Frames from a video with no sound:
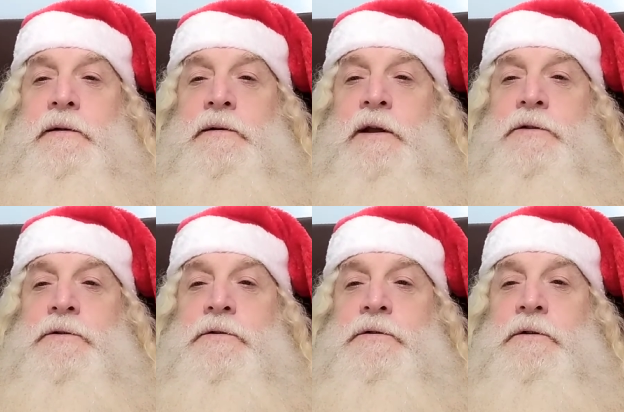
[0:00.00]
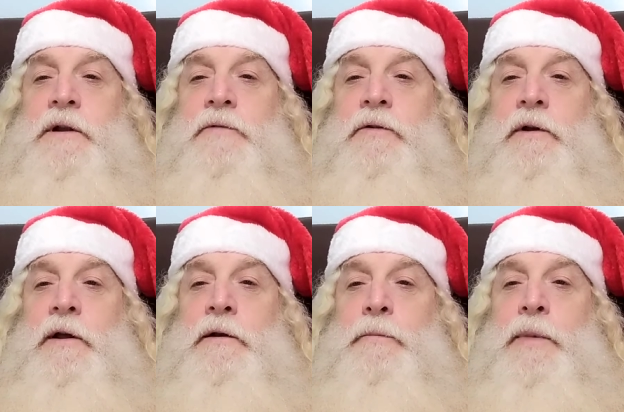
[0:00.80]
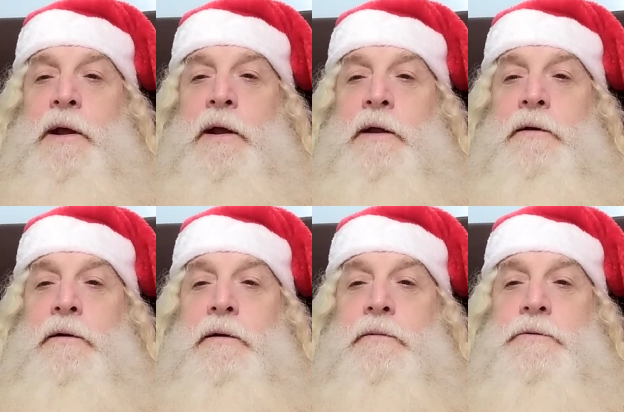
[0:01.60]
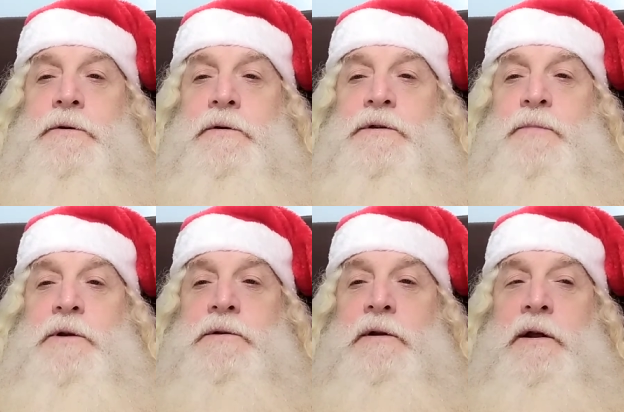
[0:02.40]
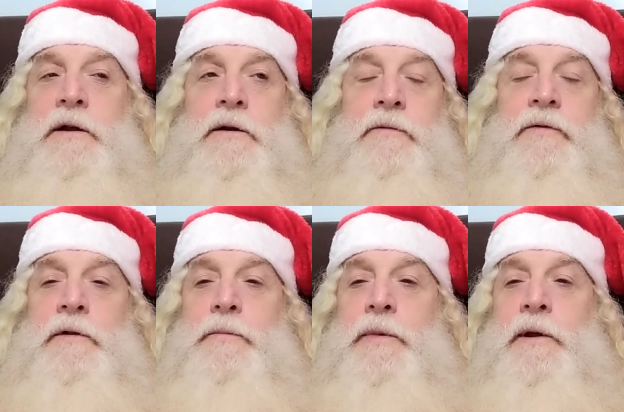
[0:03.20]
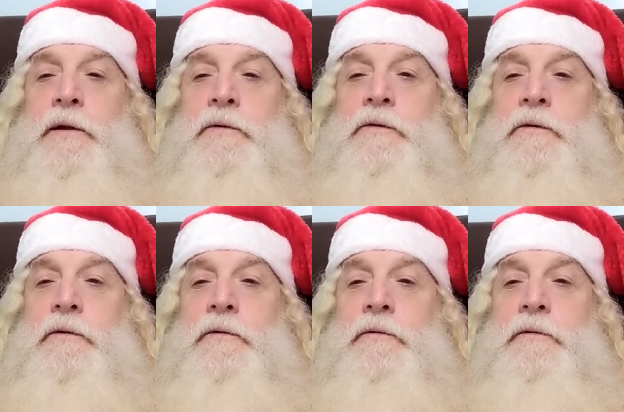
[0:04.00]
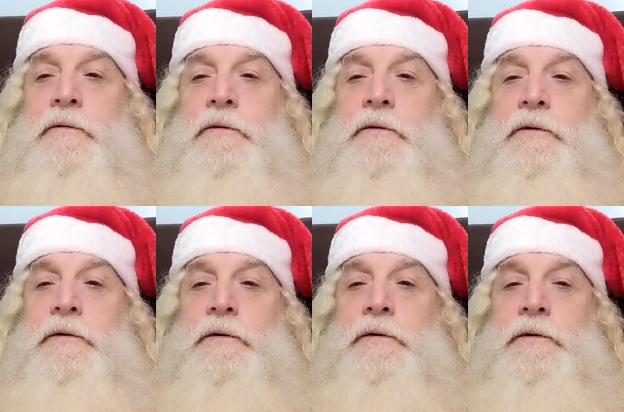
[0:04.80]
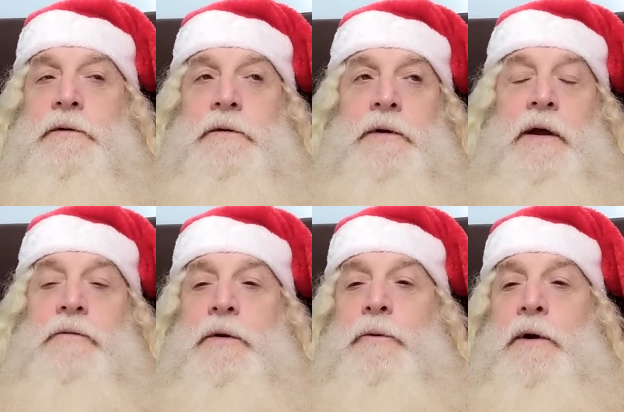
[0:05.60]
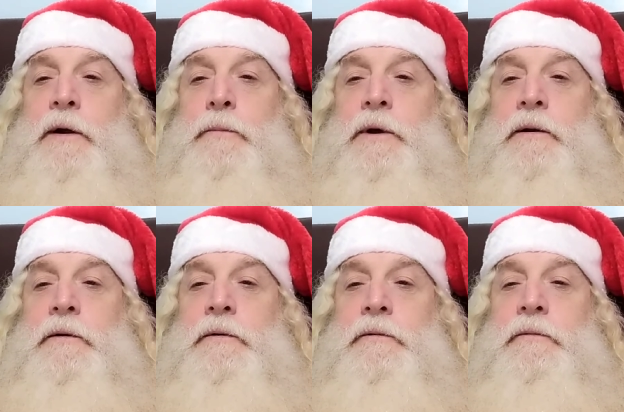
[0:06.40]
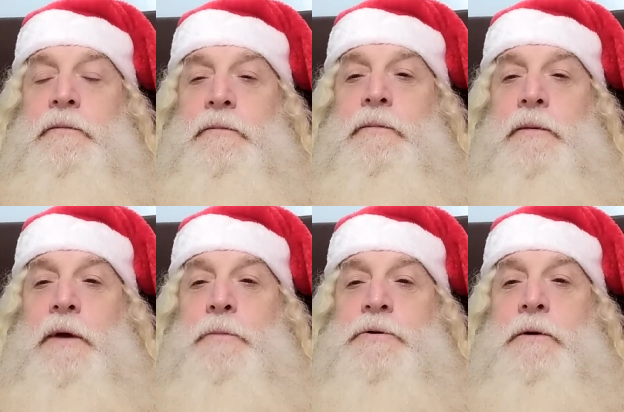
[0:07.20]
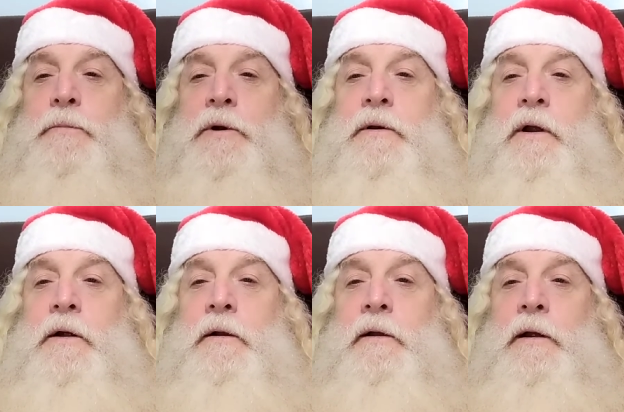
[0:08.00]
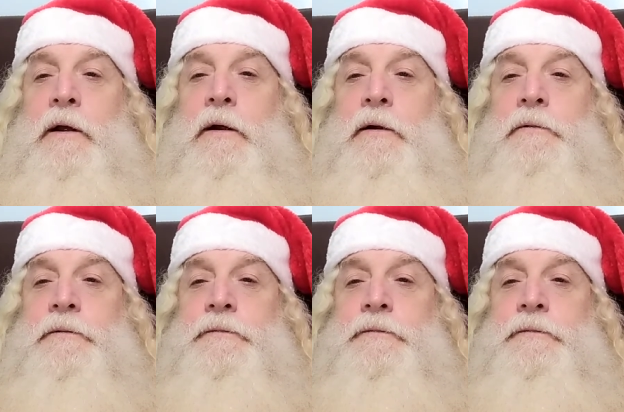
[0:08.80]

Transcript: Teachers are definitely underpaid, I'm sure, especially here in the Philippines. Everywhere, but I'm sure, particularly here.